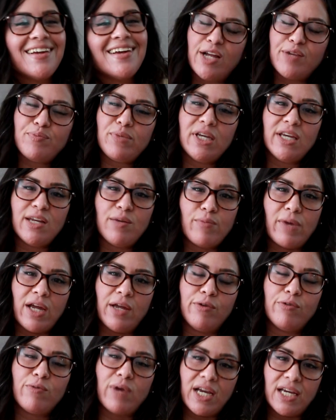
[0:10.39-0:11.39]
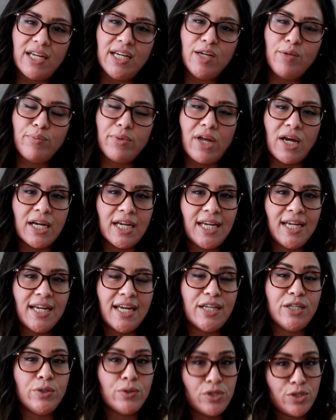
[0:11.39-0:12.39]
and begin my writing, blogging,
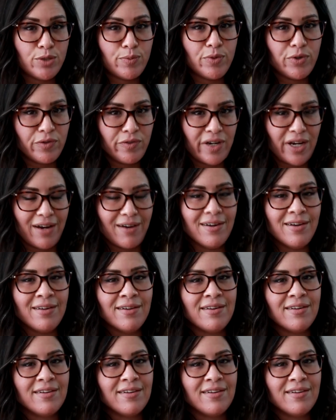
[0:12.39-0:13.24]
and YouTube career.